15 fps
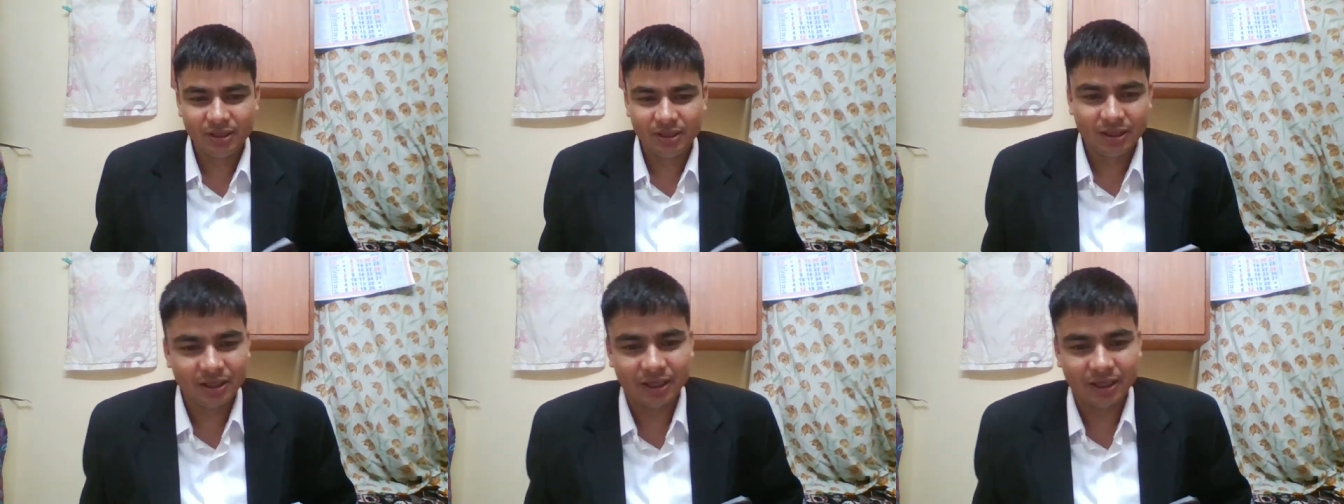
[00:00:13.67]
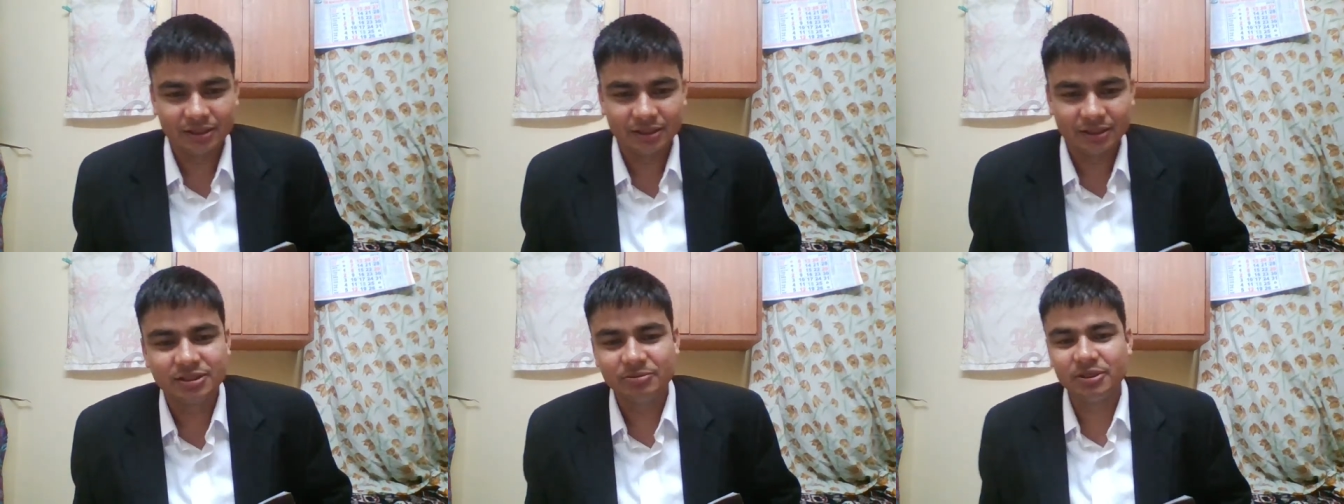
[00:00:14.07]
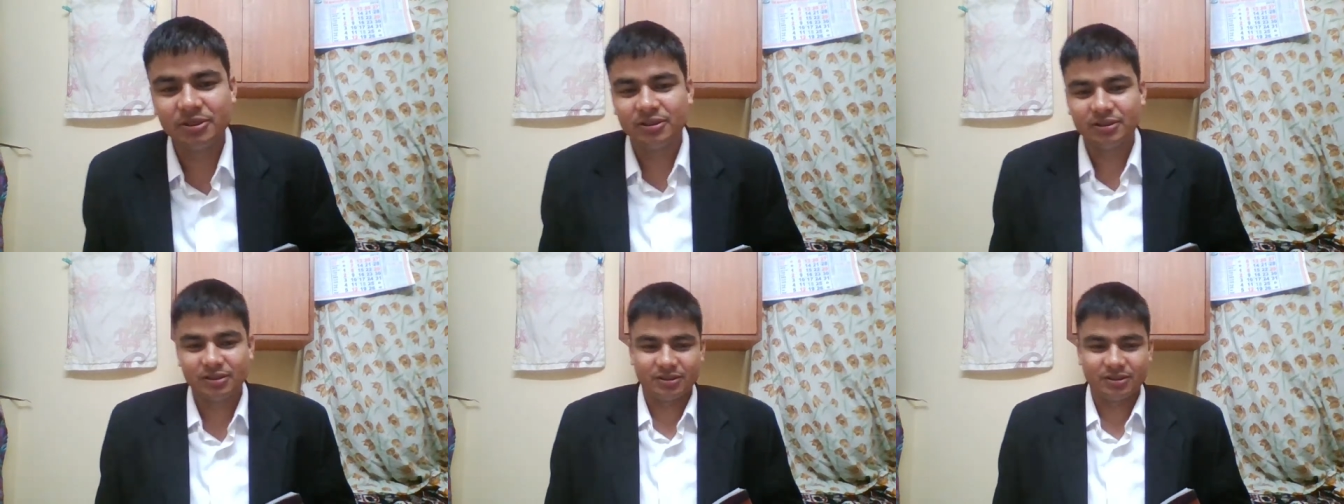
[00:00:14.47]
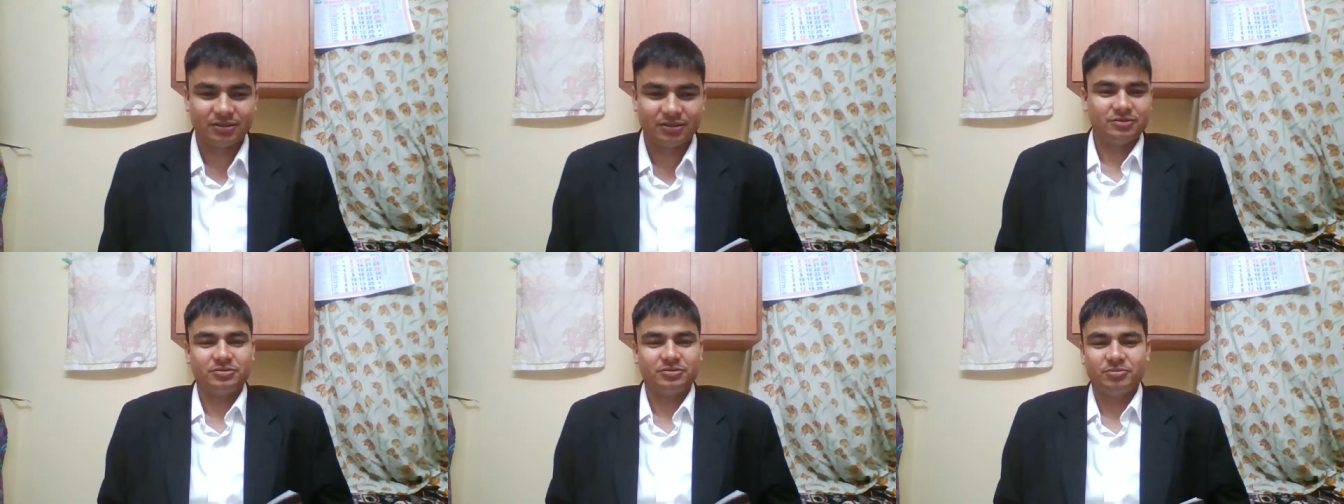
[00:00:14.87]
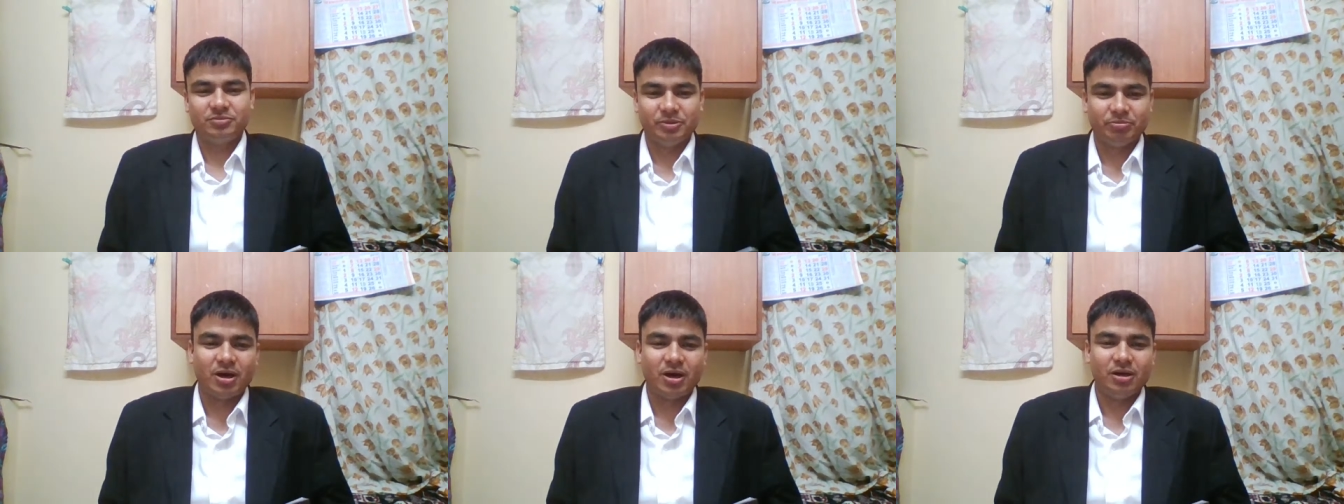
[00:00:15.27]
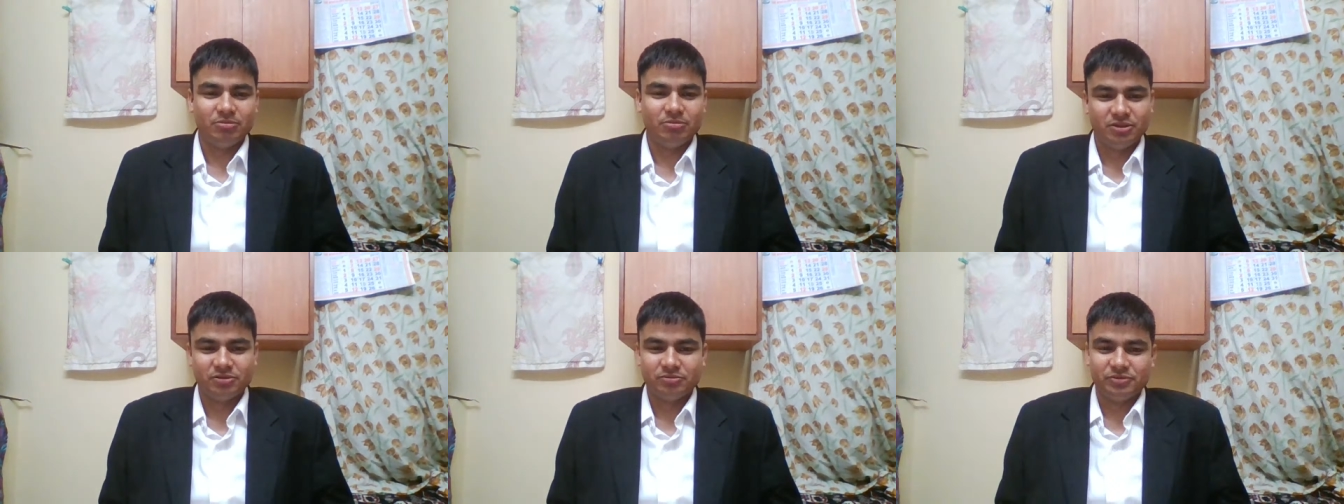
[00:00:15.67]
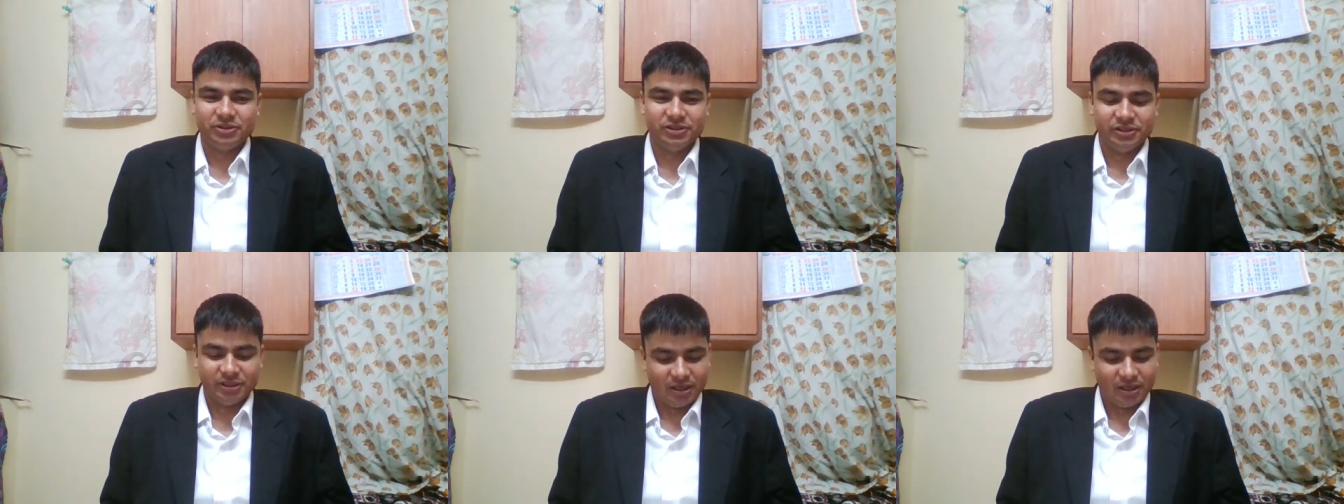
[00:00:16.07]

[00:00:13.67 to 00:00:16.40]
as given by Parliament of India.